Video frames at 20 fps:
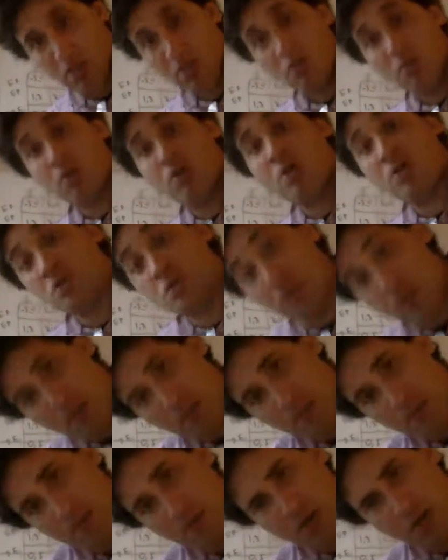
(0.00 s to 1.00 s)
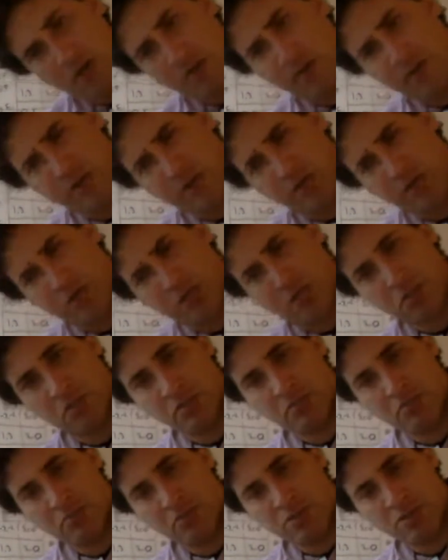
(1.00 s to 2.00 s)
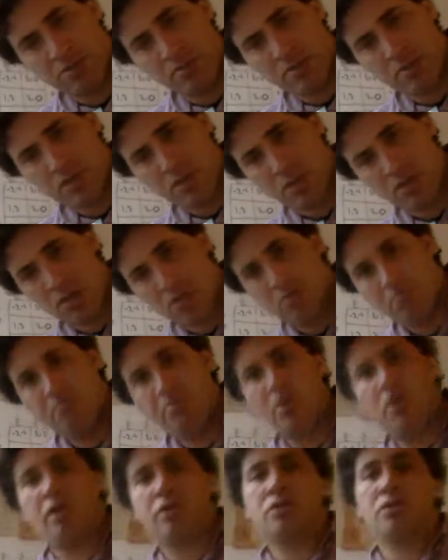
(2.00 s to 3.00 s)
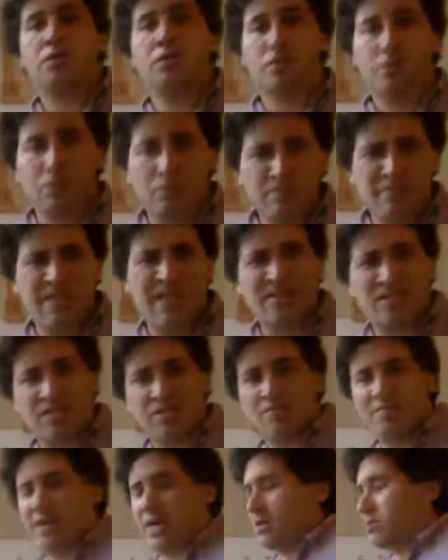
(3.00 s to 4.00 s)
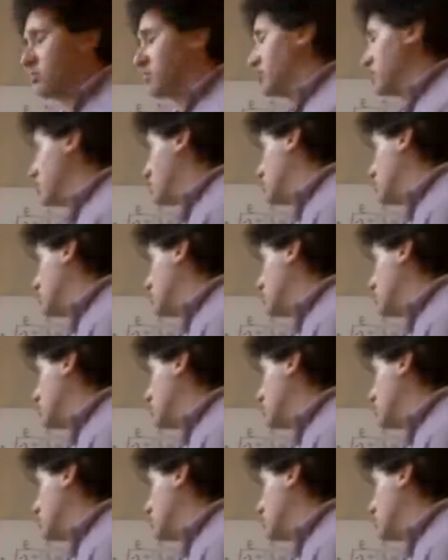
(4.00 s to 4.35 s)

will also not be part of a Nash equilibrium. But that doesn't matter here,